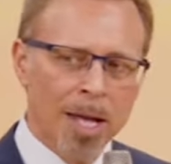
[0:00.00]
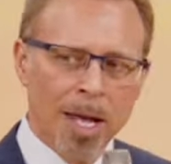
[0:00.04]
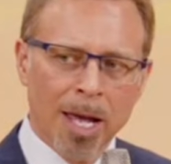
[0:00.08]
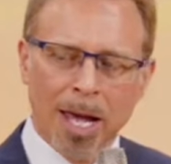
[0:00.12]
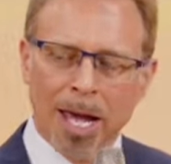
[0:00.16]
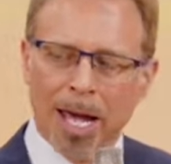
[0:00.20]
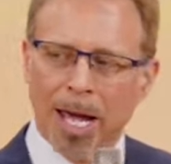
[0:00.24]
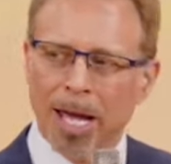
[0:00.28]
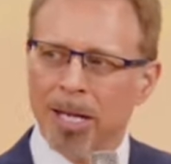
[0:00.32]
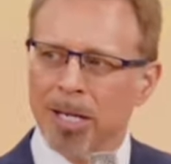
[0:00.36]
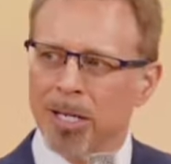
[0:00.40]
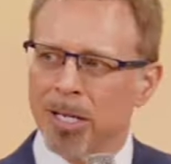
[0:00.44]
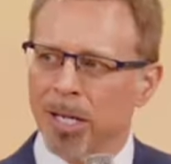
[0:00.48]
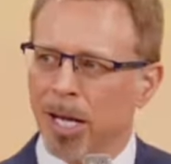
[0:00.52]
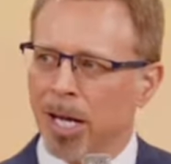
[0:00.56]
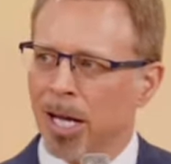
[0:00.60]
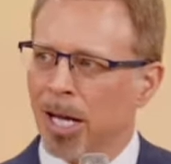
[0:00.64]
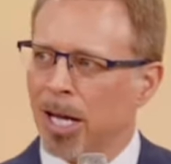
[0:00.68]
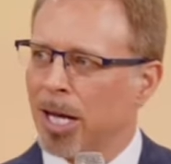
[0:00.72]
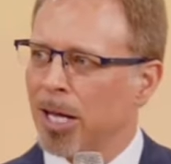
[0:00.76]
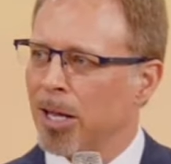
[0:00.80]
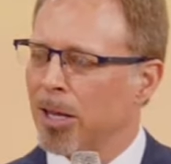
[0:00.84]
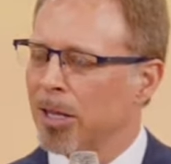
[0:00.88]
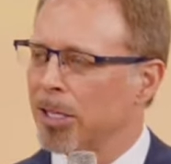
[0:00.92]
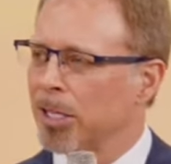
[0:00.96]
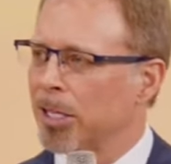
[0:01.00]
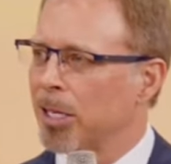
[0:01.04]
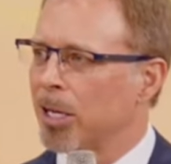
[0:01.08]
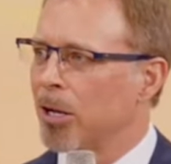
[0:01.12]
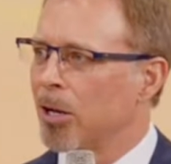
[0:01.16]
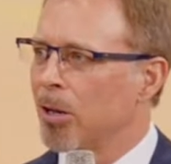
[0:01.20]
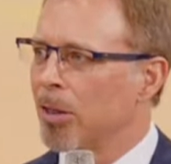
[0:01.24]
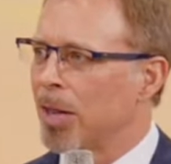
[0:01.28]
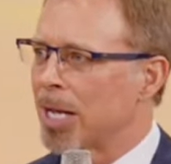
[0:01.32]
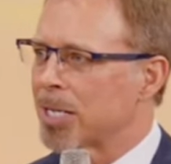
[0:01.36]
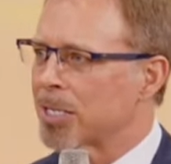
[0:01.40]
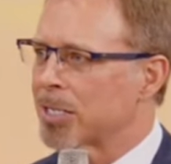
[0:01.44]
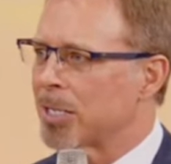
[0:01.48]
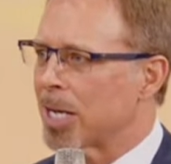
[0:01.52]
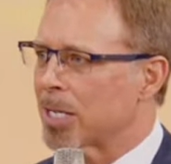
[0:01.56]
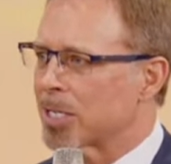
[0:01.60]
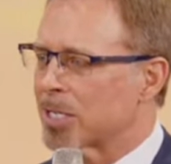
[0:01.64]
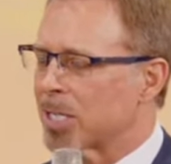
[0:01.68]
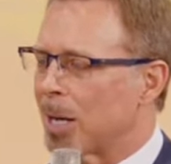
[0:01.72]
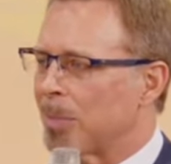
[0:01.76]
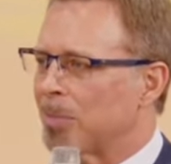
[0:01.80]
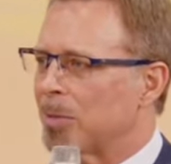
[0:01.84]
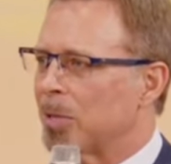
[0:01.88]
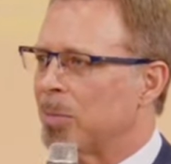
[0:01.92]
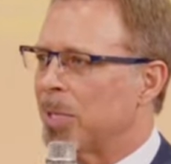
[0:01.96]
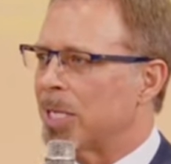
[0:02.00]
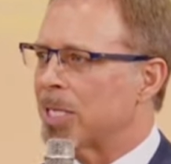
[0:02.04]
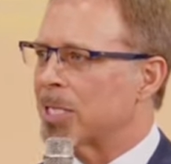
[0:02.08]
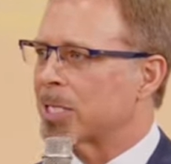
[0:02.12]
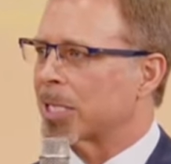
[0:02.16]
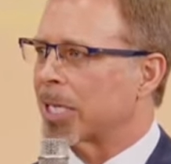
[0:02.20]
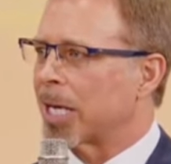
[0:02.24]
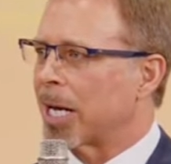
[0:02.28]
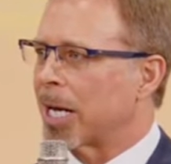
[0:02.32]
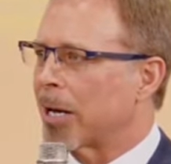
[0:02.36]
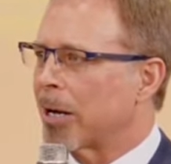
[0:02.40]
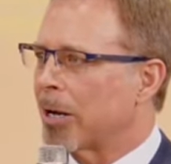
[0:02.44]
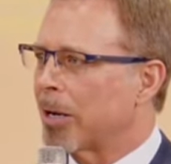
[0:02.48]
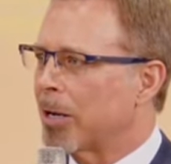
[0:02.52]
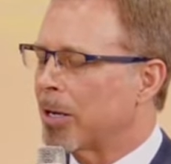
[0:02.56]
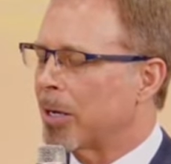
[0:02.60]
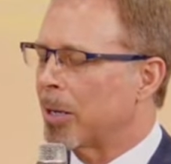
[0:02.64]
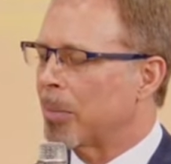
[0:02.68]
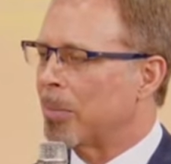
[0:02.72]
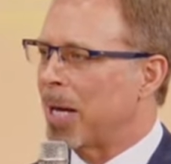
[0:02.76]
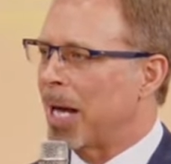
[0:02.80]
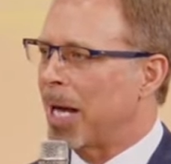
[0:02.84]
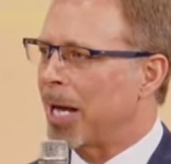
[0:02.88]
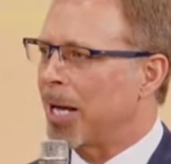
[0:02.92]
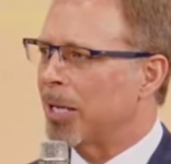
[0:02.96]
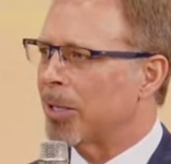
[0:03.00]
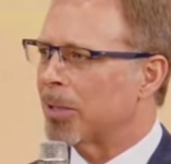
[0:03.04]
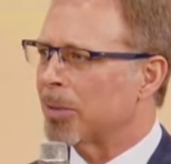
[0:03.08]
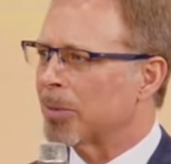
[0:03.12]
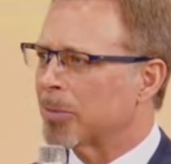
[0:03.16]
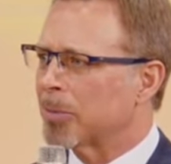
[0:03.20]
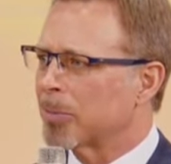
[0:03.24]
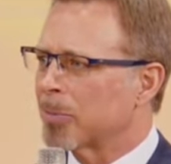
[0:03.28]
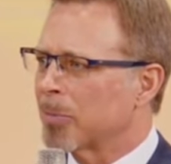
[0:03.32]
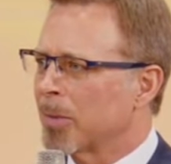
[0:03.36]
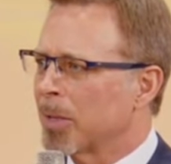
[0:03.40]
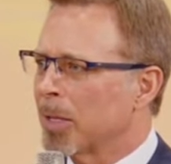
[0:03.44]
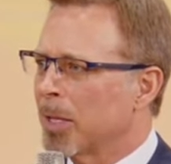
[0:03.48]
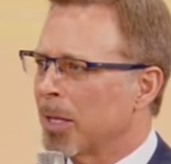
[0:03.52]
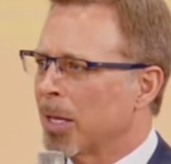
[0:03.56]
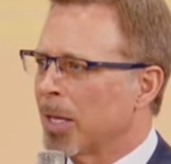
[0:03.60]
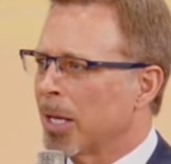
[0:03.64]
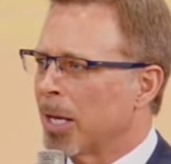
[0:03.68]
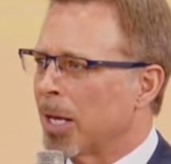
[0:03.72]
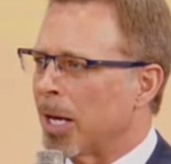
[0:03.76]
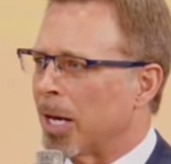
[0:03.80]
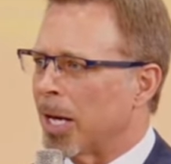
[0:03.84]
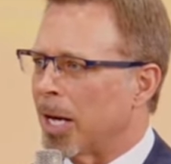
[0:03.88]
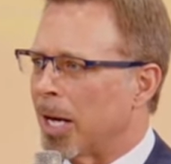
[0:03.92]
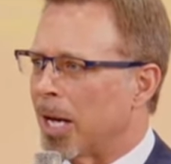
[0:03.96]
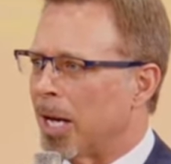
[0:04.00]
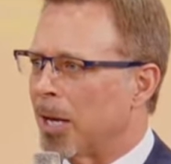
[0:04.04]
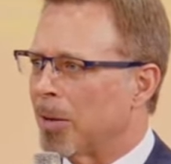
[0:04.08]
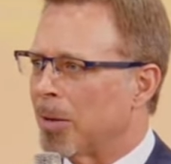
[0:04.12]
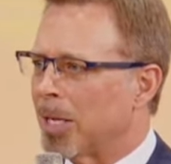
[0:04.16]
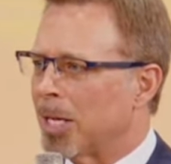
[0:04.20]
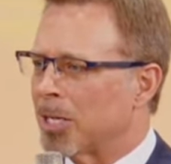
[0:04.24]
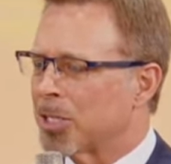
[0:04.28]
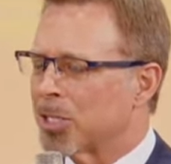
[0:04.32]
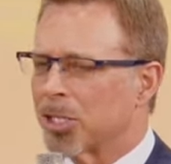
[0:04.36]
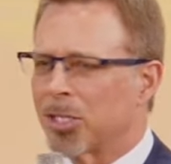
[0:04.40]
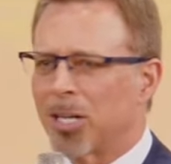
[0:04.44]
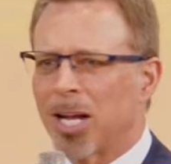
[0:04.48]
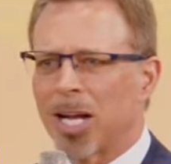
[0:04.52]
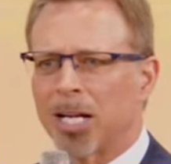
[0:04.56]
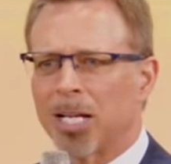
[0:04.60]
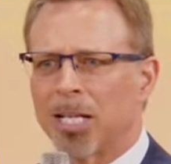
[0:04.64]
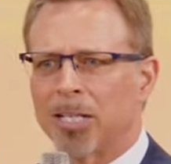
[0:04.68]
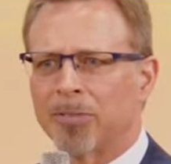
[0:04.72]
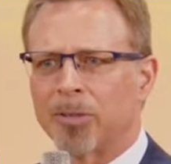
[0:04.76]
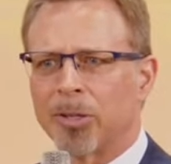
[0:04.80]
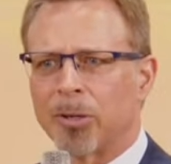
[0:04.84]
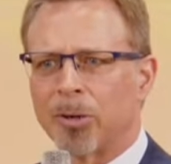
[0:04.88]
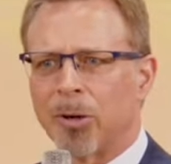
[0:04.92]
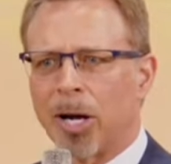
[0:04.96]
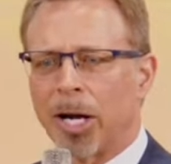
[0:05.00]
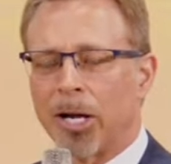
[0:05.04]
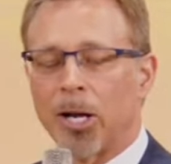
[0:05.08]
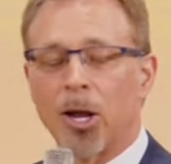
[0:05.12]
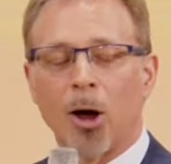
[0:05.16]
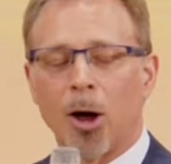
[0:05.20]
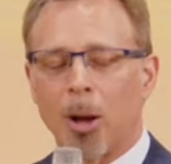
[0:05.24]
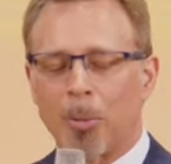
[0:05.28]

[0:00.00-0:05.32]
And, uh, you know, that's not something to be scared about. Uh, unless you're not living right. No,